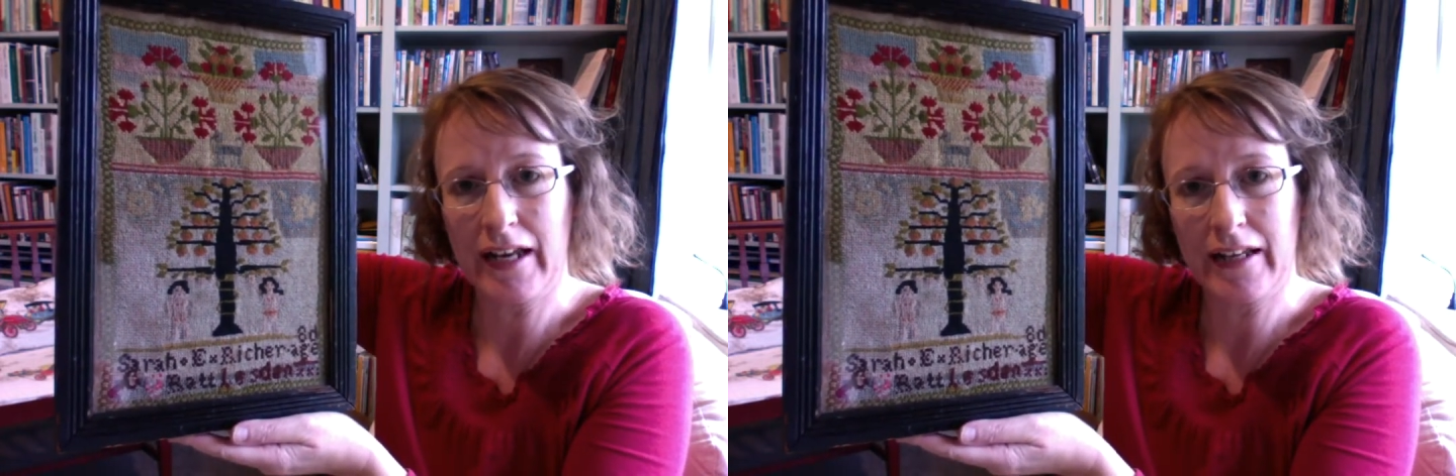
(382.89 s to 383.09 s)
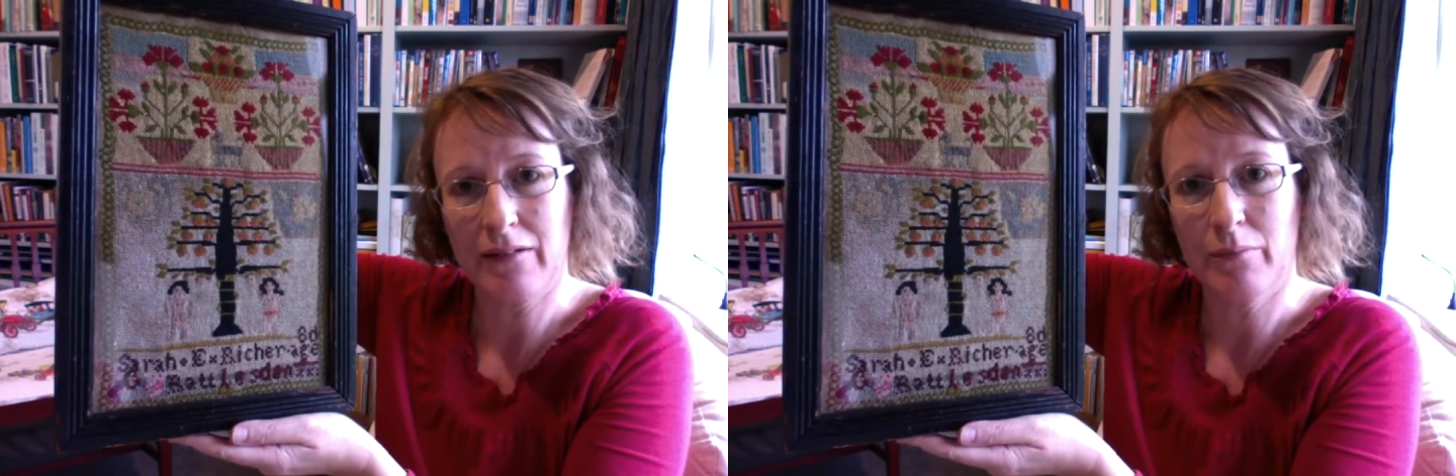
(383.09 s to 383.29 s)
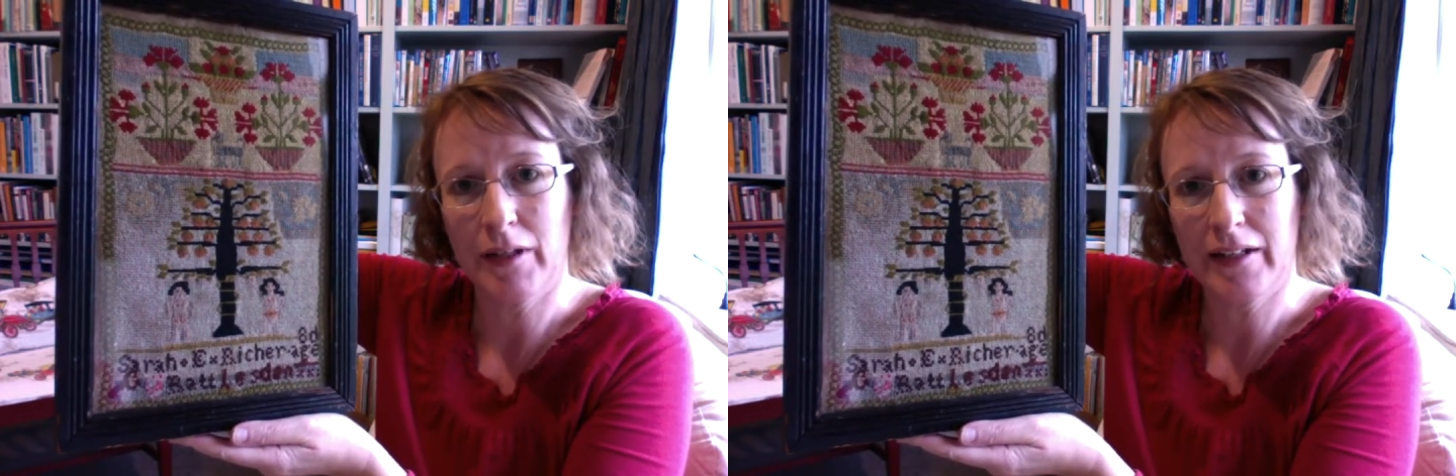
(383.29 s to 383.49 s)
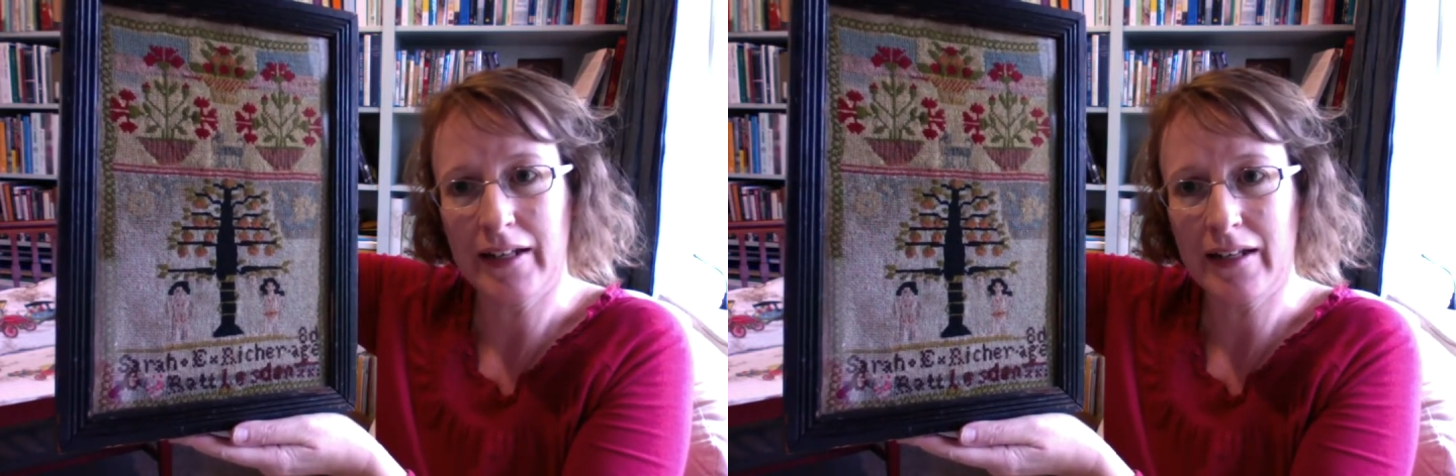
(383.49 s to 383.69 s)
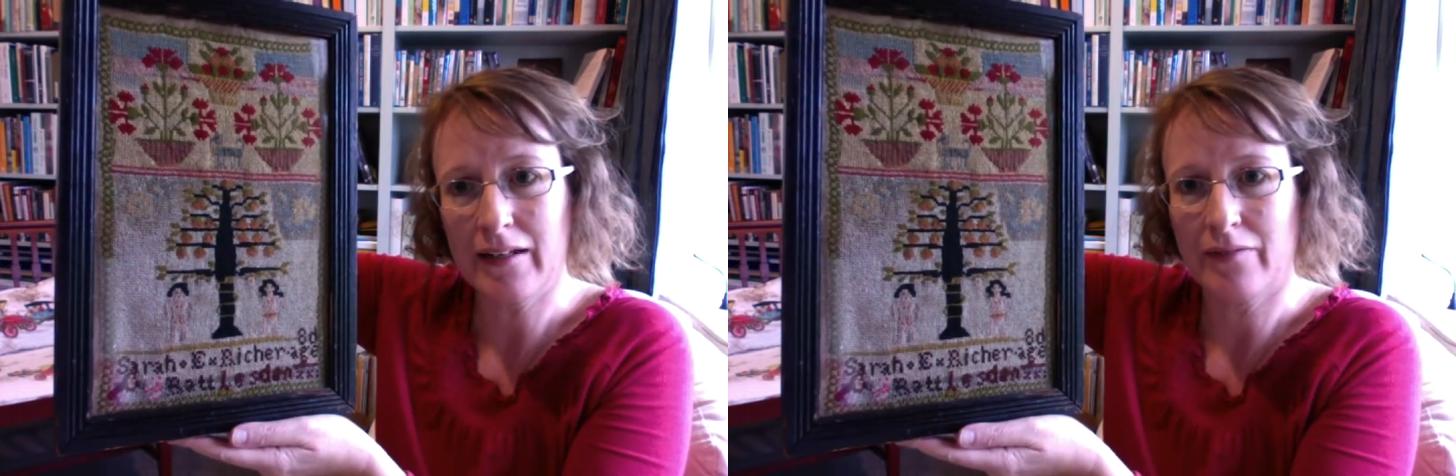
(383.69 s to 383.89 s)
Adam and
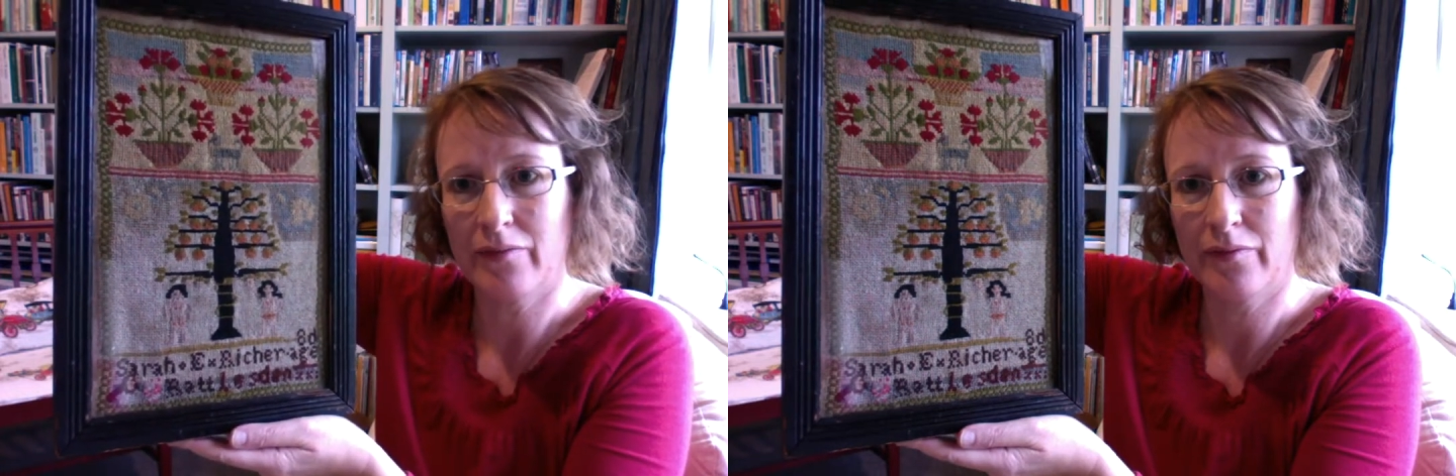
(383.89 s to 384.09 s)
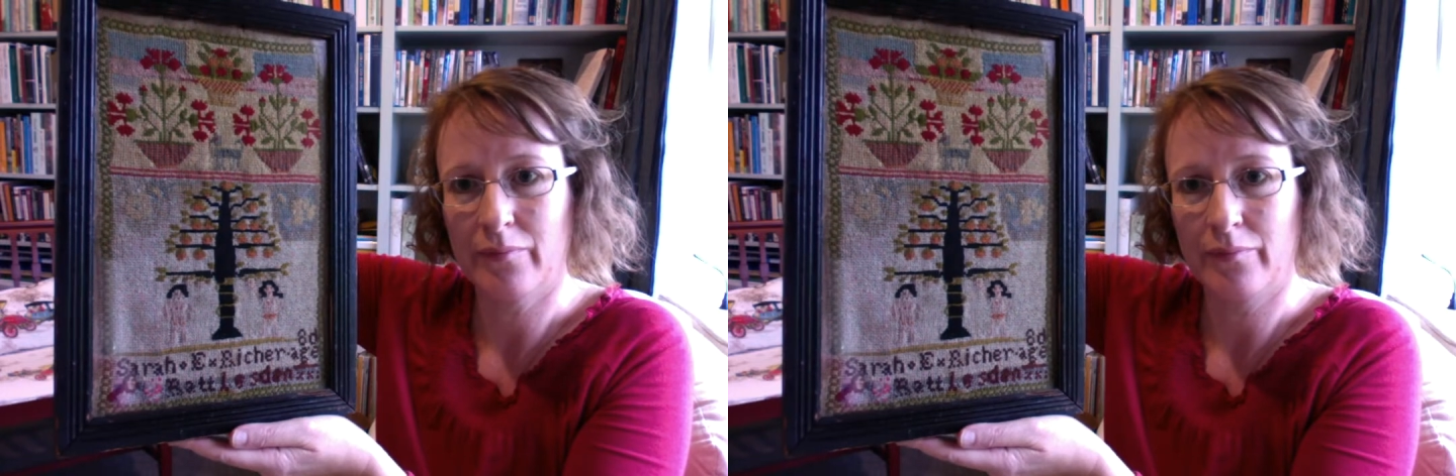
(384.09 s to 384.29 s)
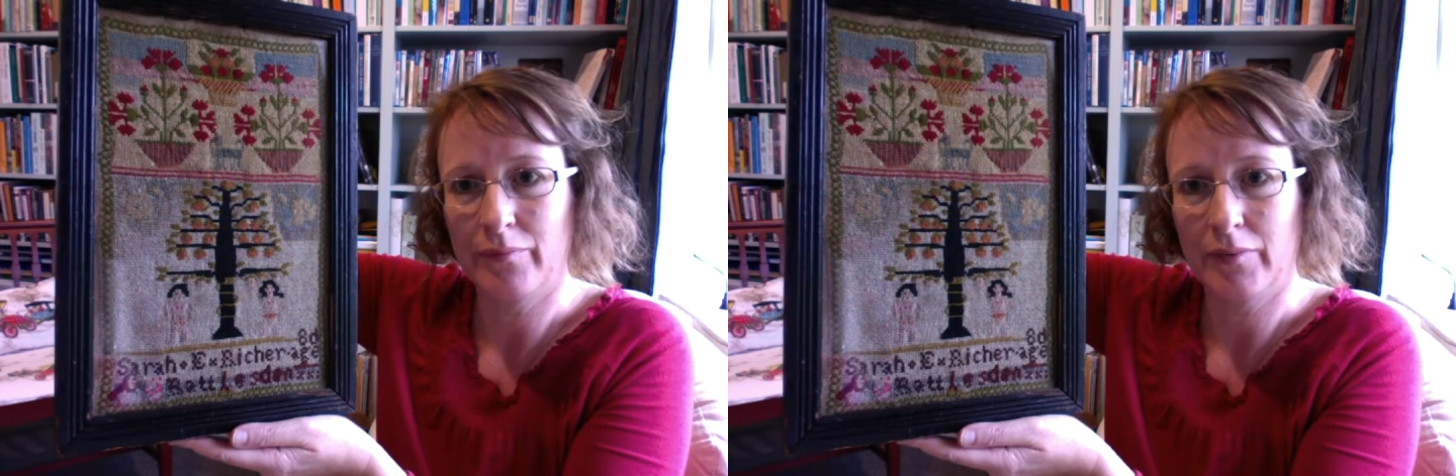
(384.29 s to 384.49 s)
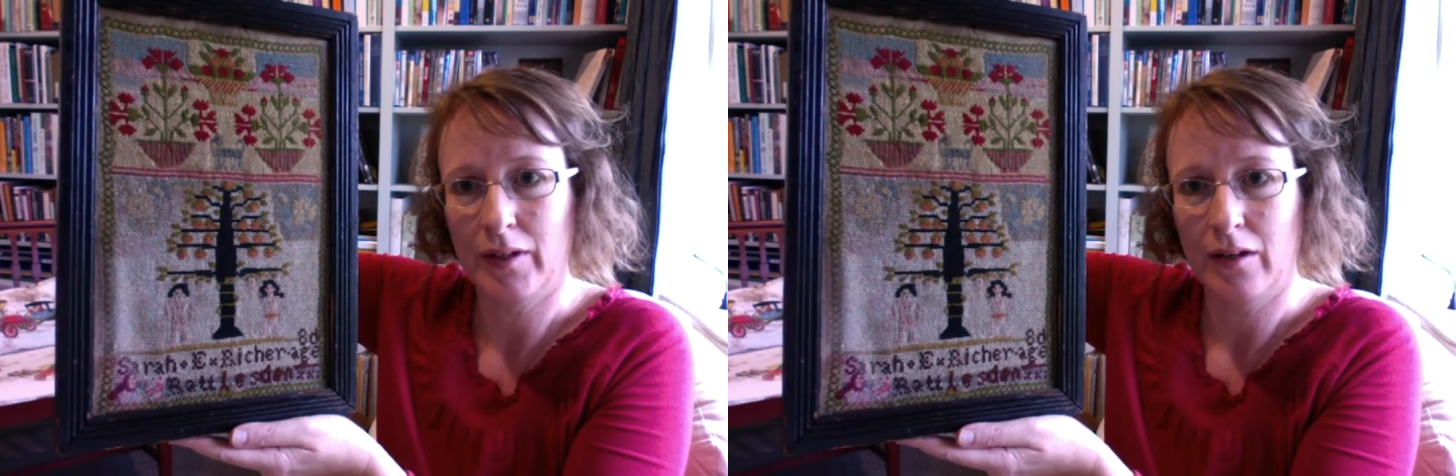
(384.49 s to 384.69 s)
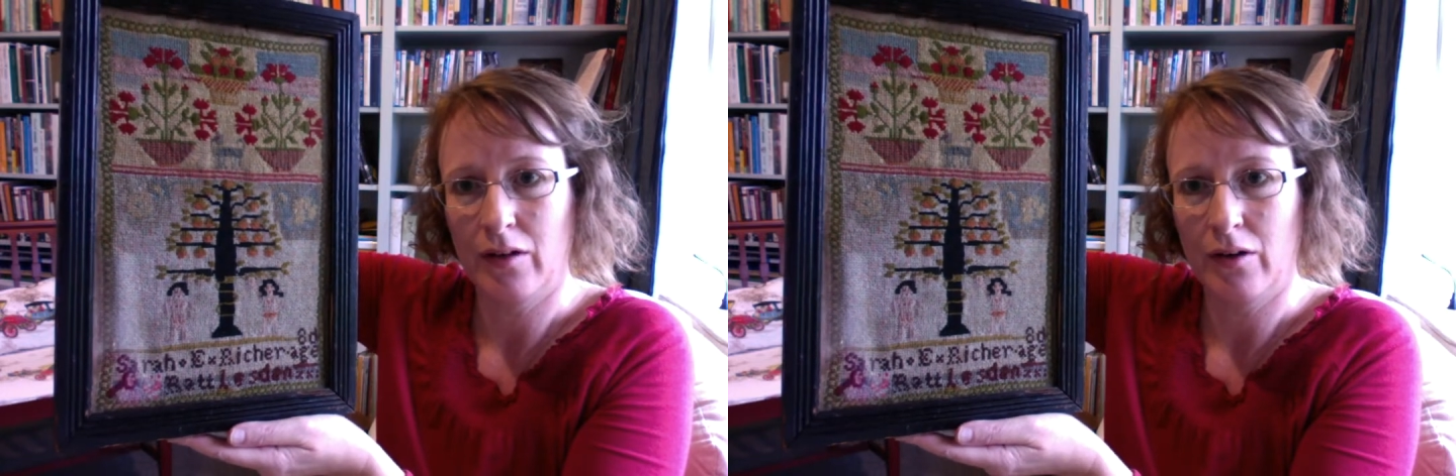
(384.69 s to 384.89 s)
Eve
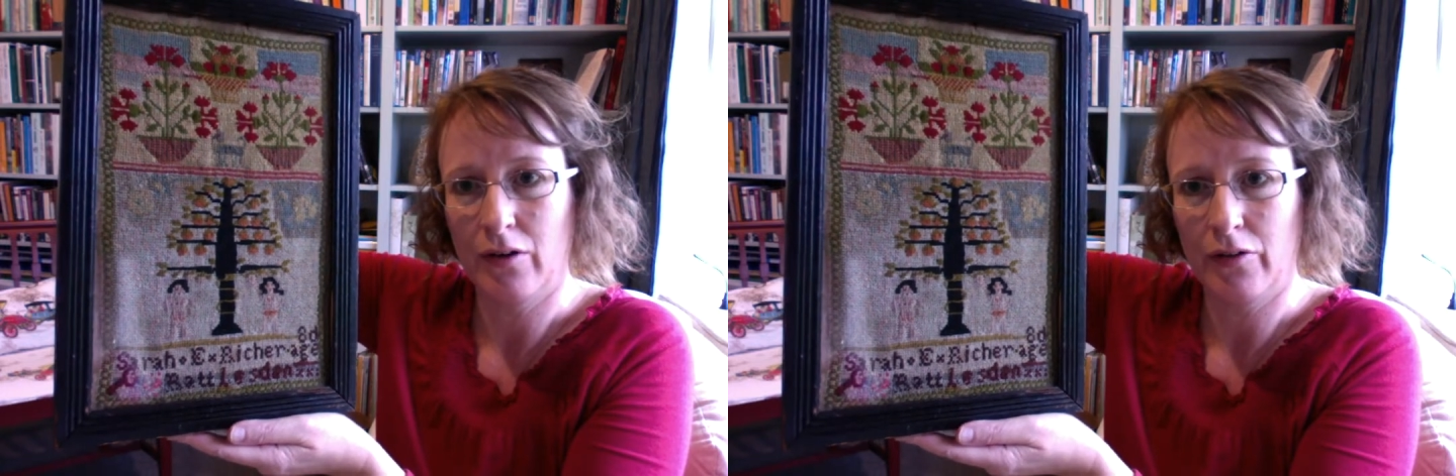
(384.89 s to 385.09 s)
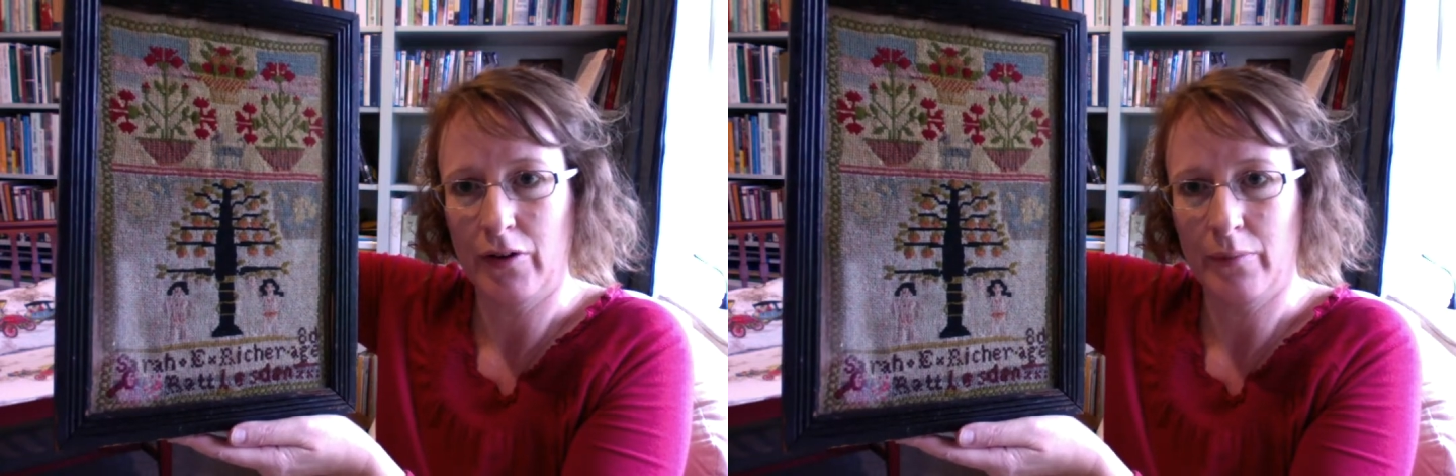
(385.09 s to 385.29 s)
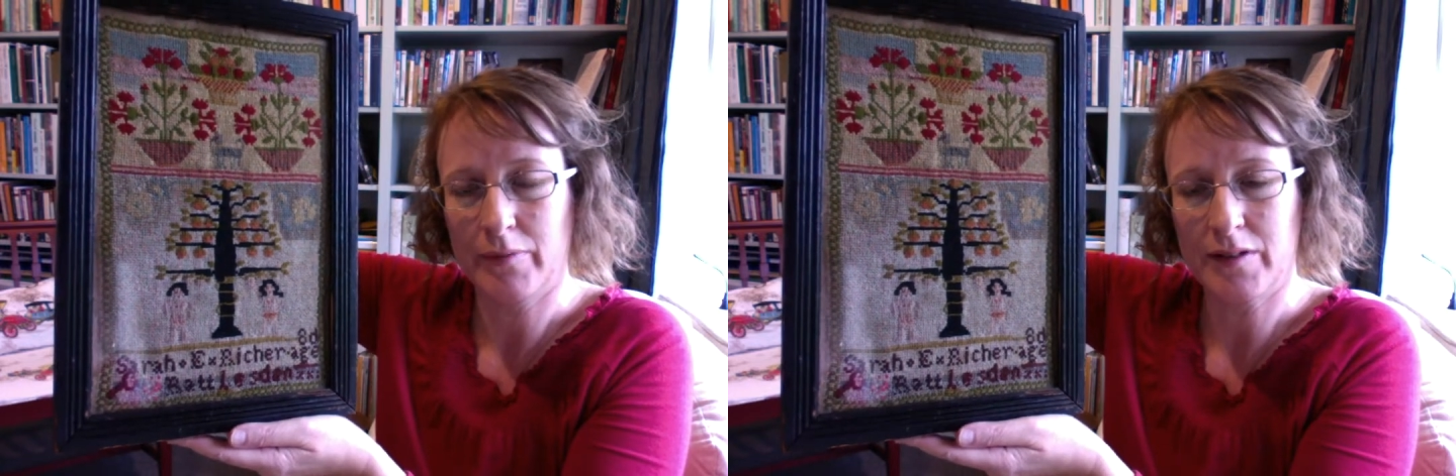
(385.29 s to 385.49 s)
on them.